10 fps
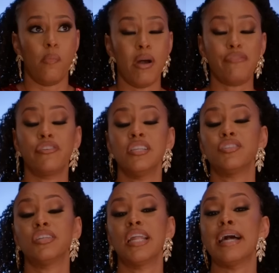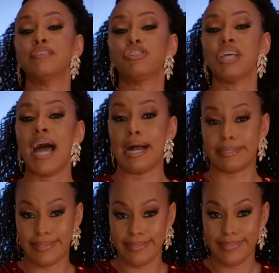My friends are not
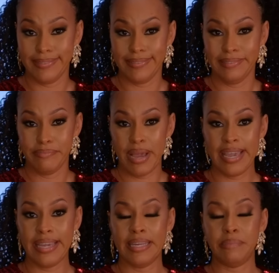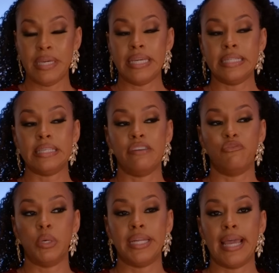shocked by any means of
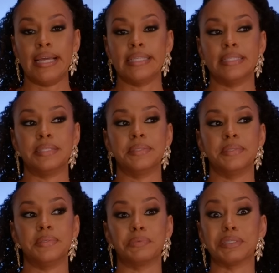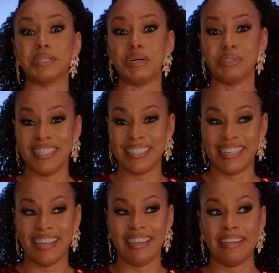what has resulted
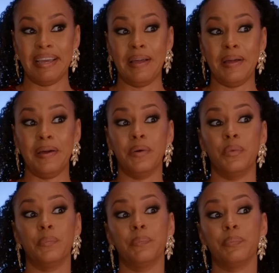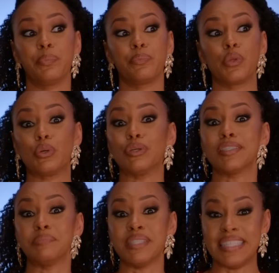in uh,
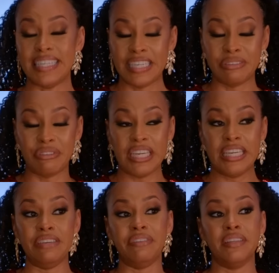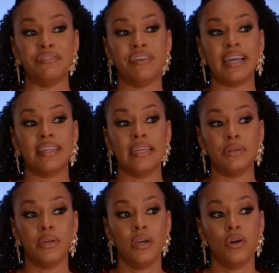Christmas Eve Eve and the fact that
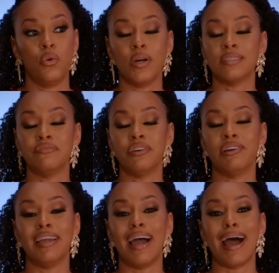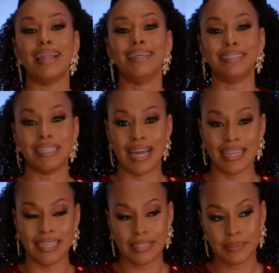it wasn't very holly jolly